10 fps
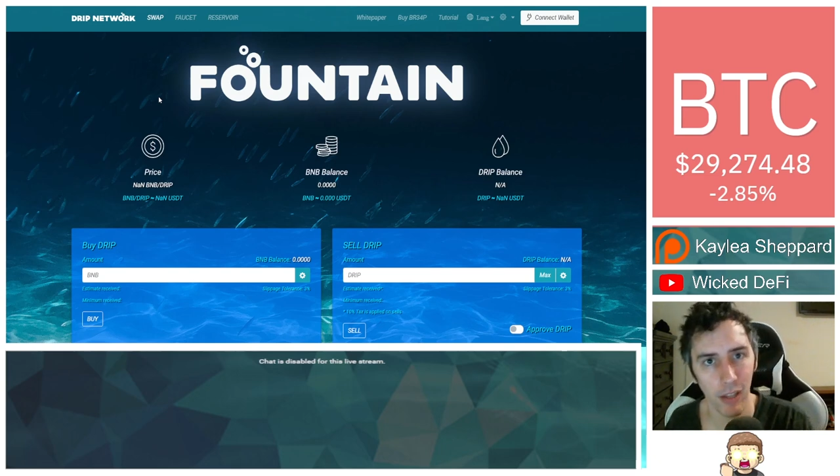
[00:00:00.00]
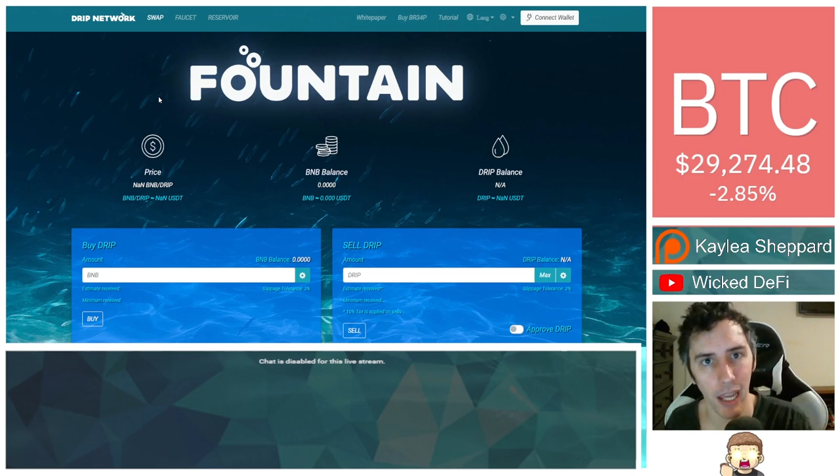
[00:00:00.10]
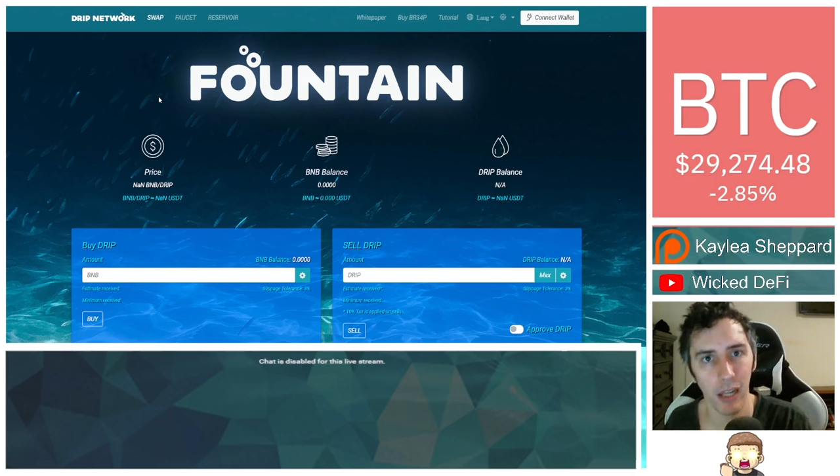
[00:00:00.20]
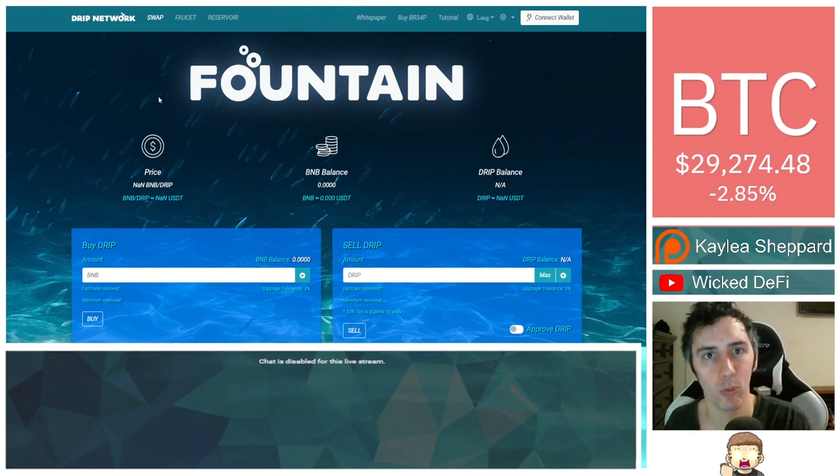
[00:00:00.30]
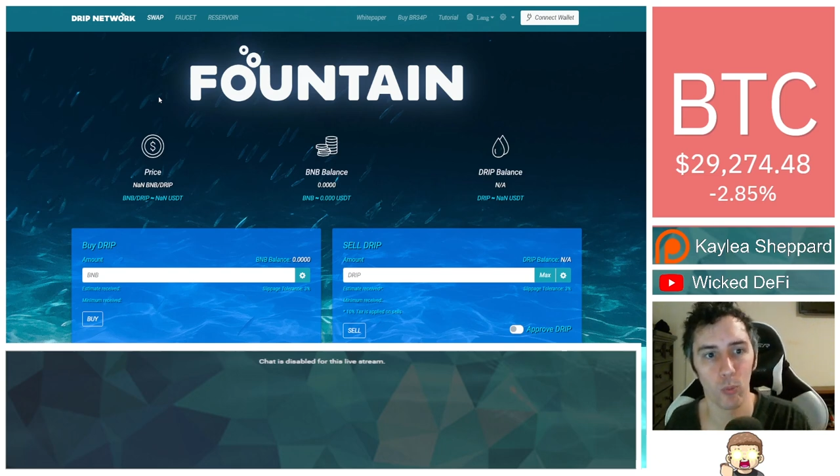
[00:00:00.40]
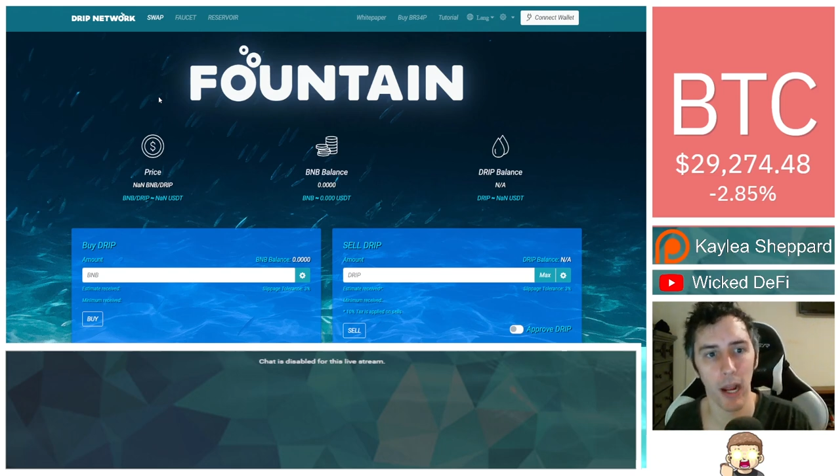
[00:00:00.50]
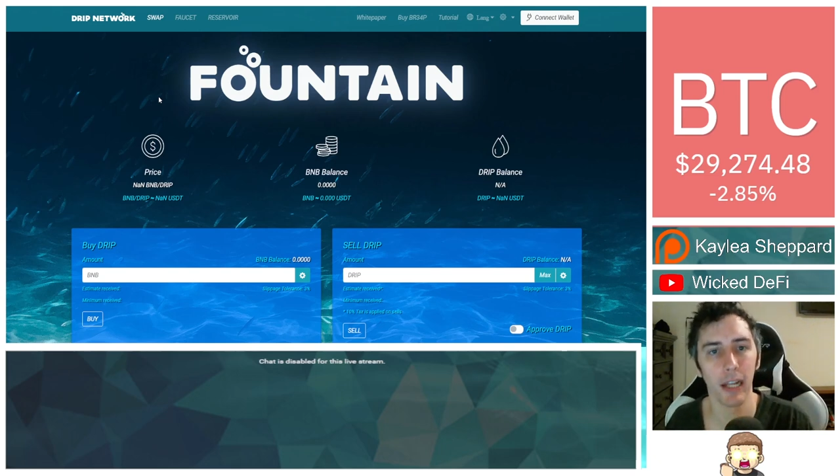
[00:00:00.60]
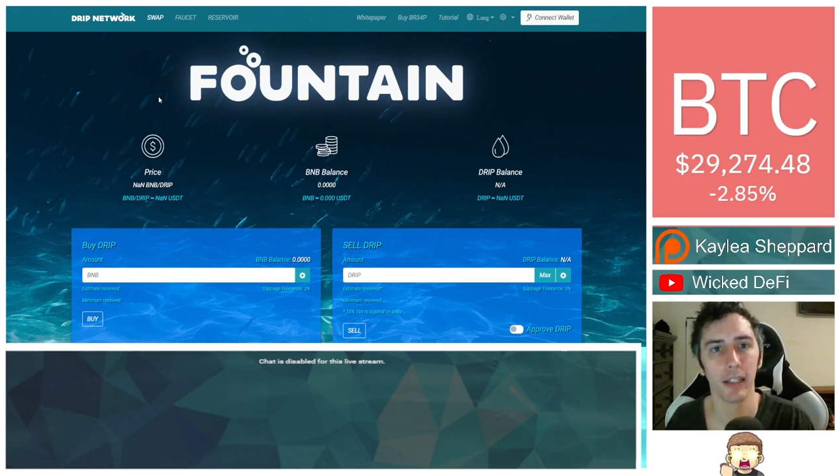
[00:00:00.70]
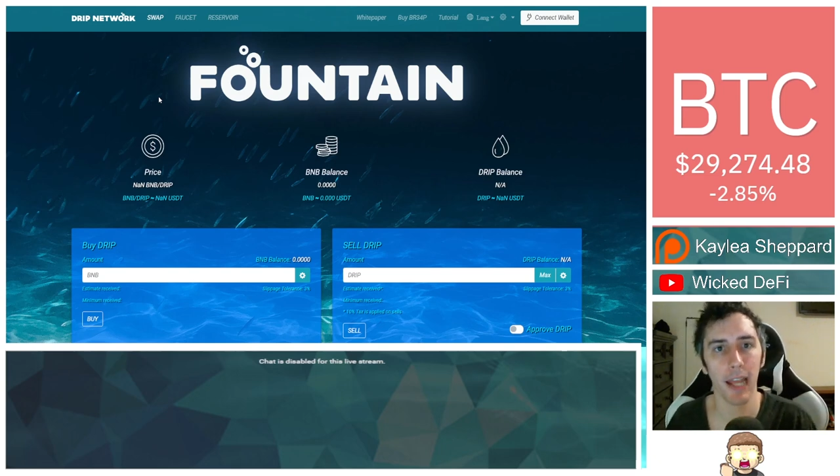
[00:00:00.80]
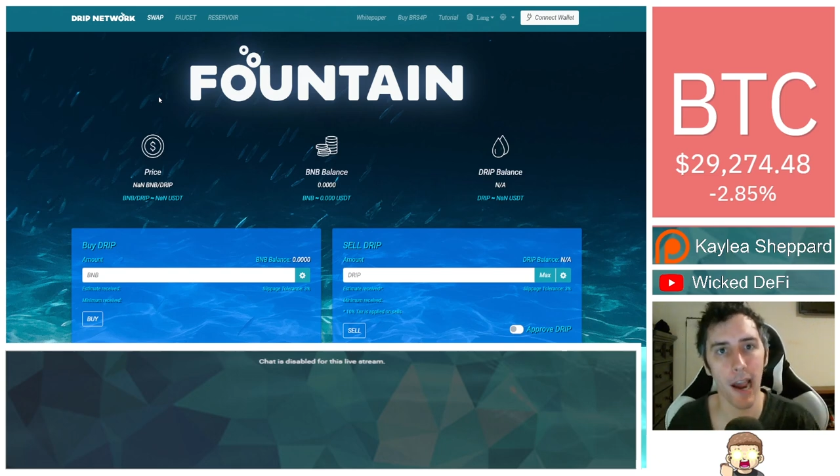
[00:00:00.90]
take
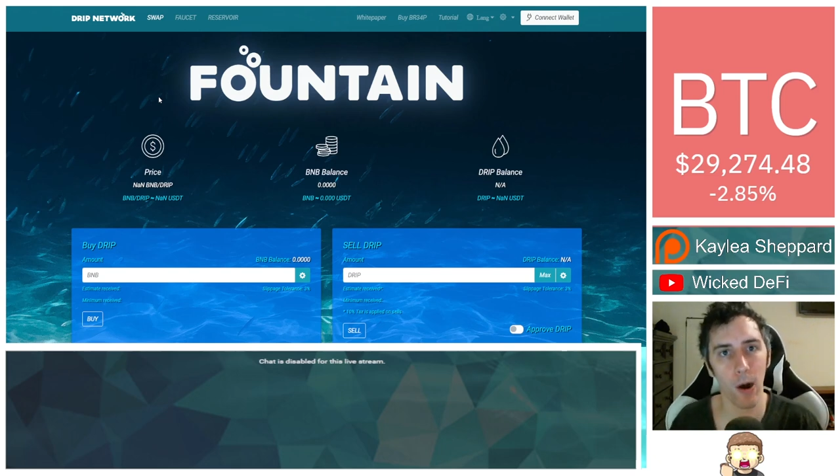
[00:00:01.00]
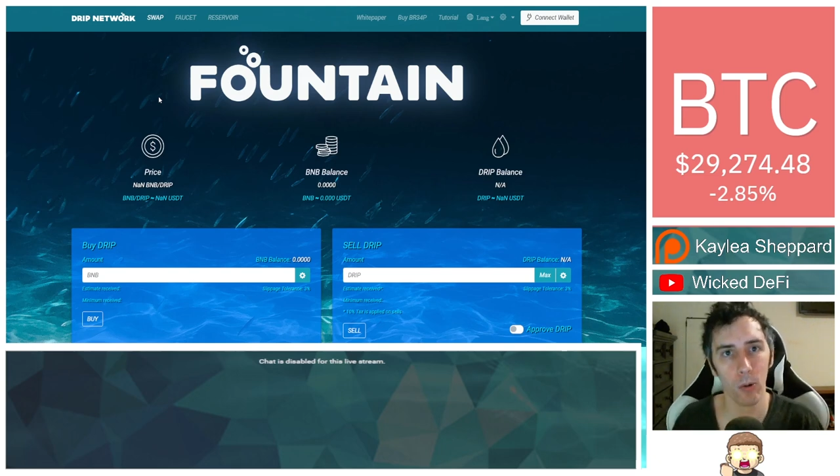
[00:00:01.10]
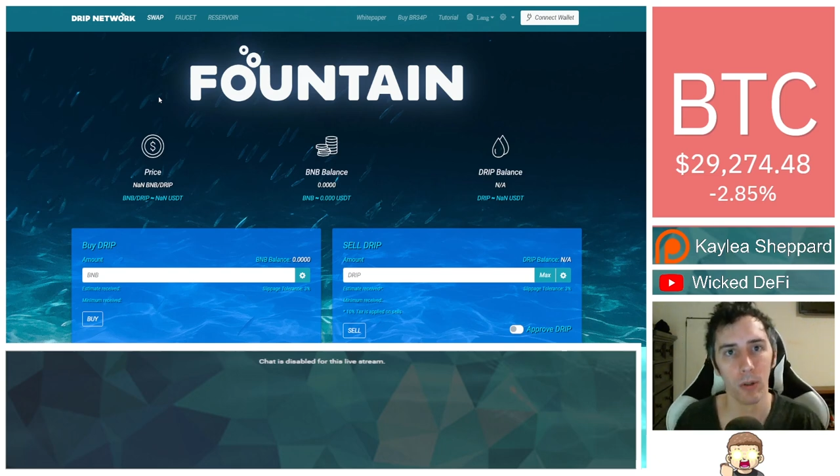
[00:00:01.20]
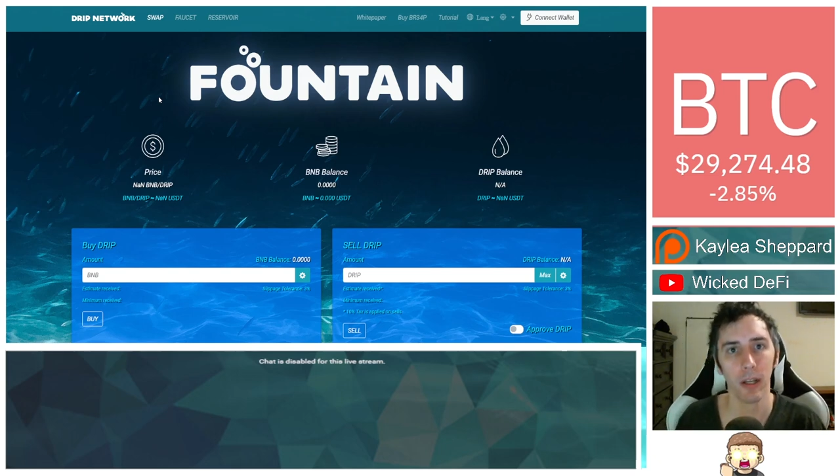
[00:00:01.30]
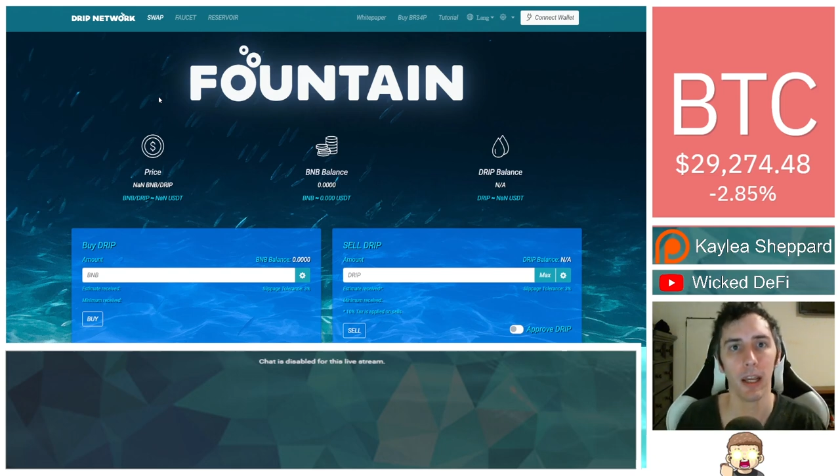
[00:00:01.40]
right now,